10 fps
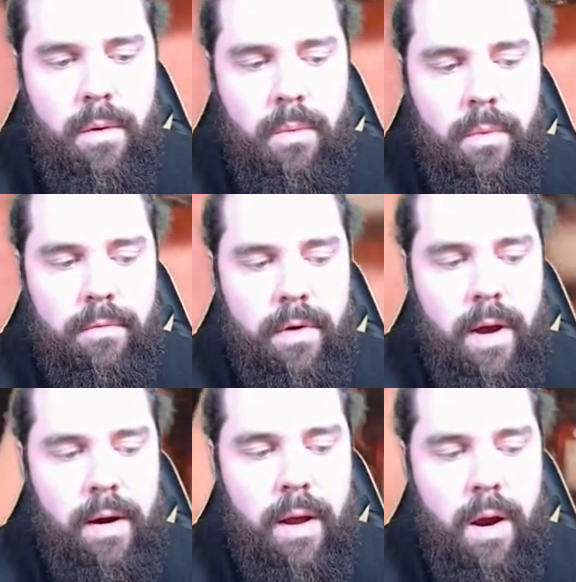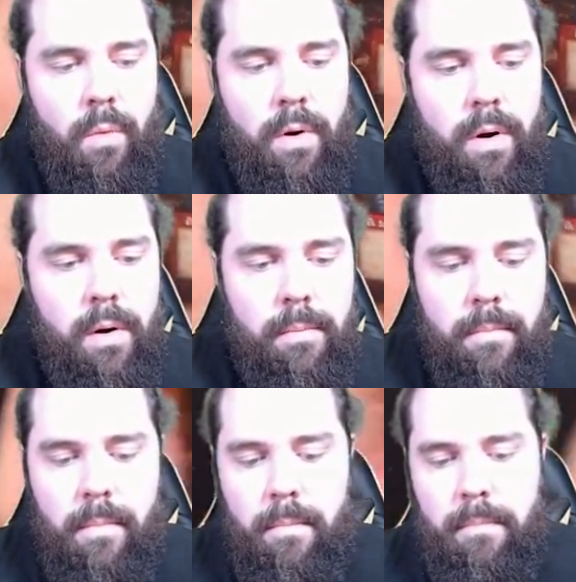We've got our
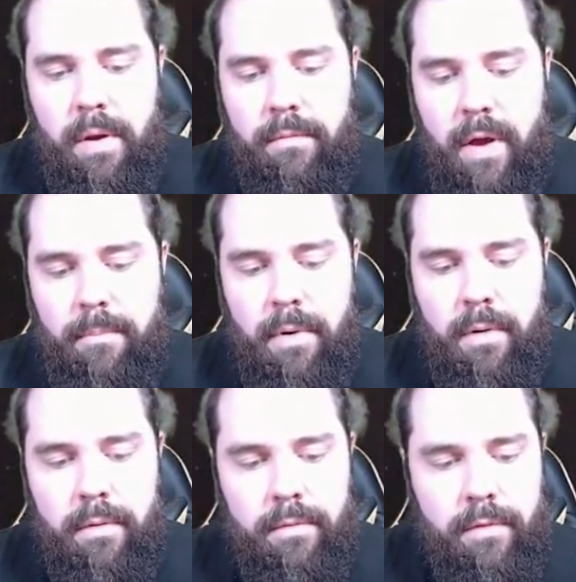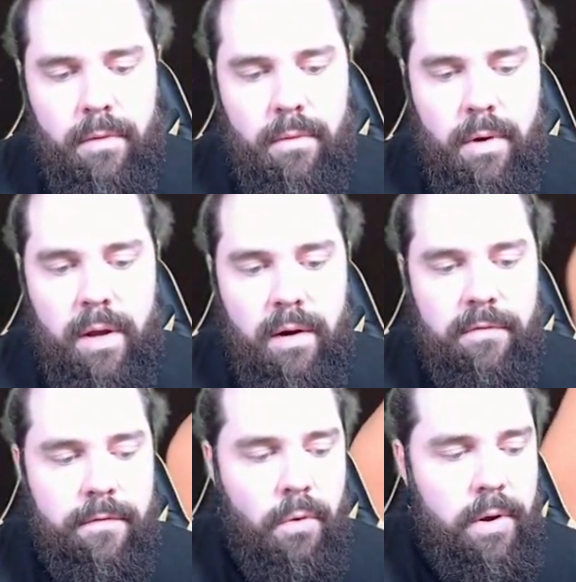Pit Vipers and a
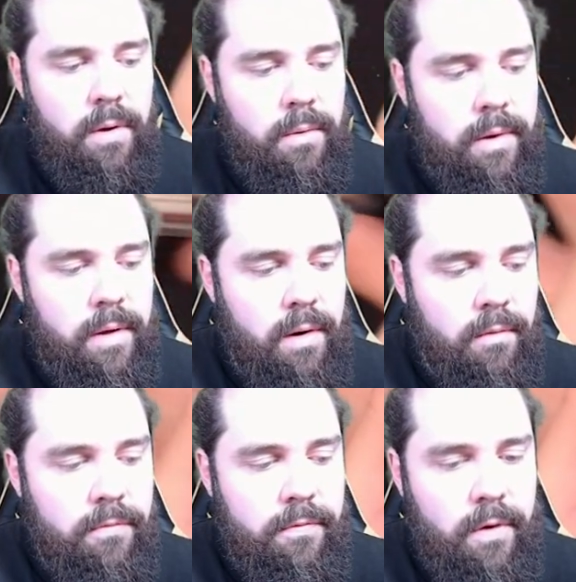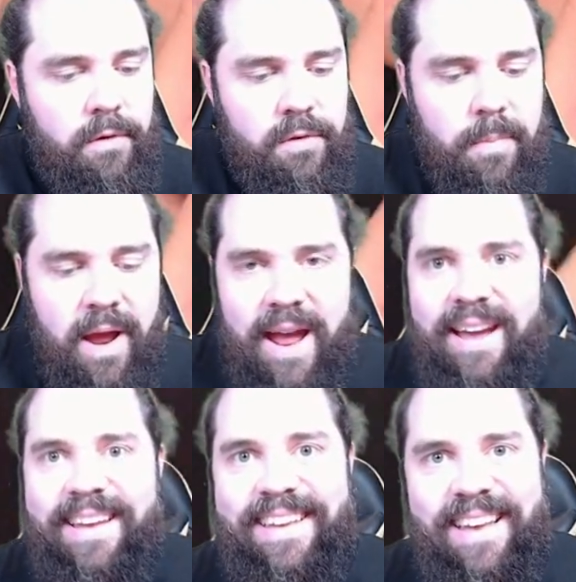foil in our first
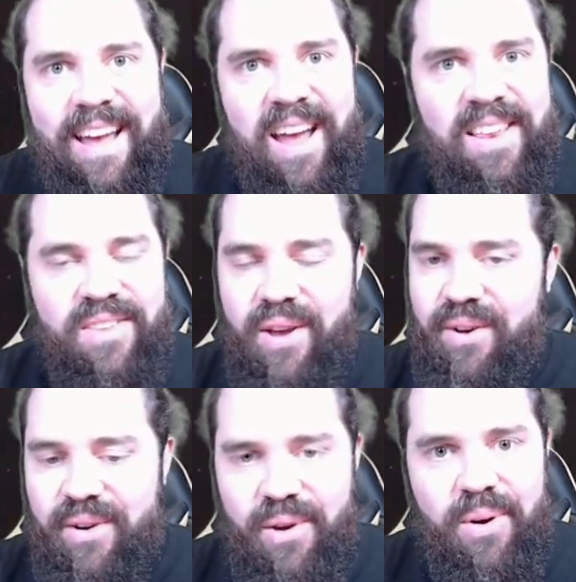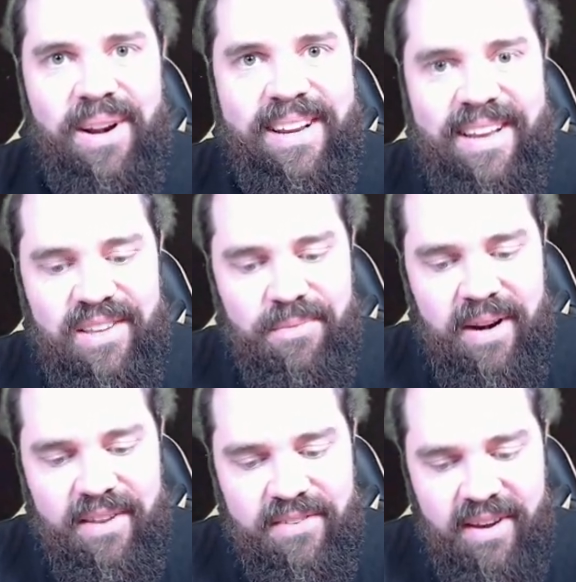pack. I don't know what it is, but
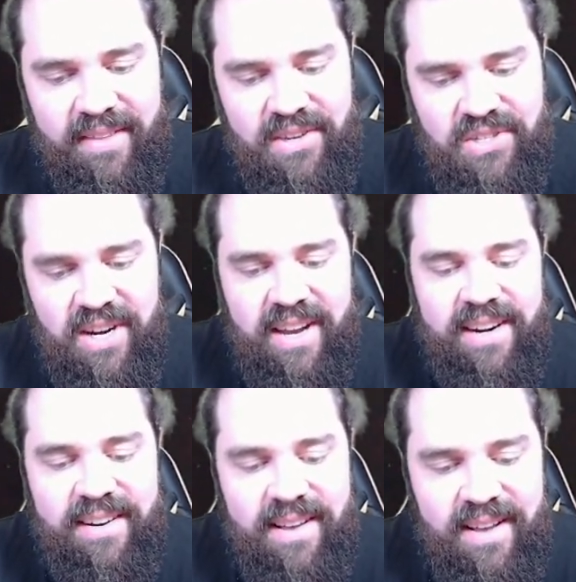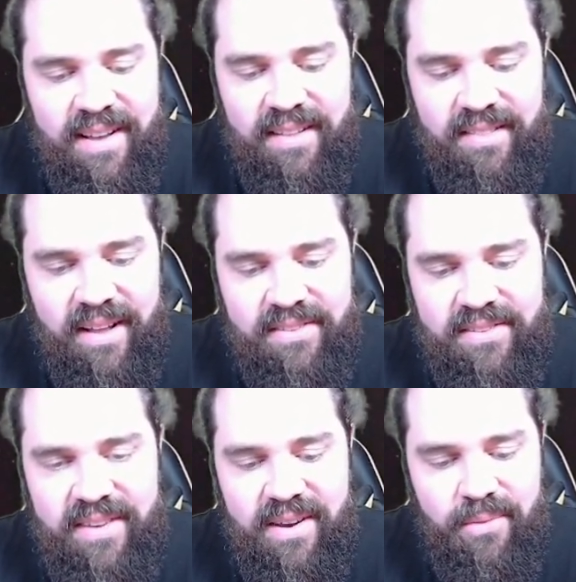I saw the shine. Let's
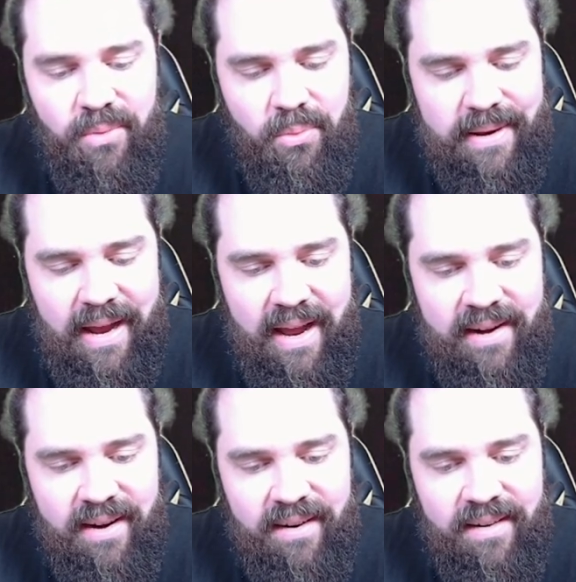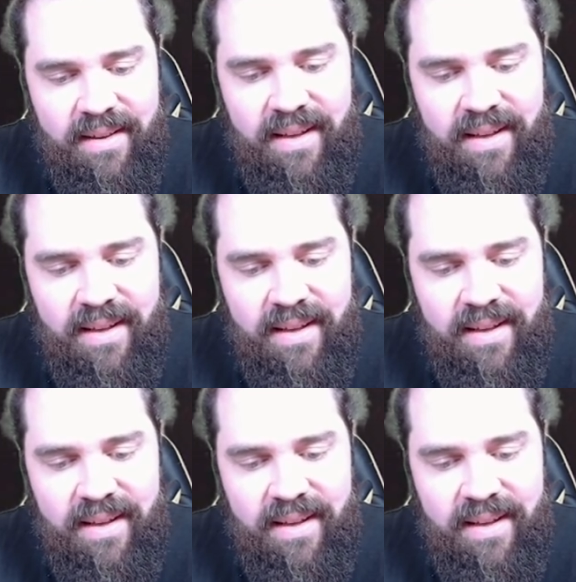see what we got here.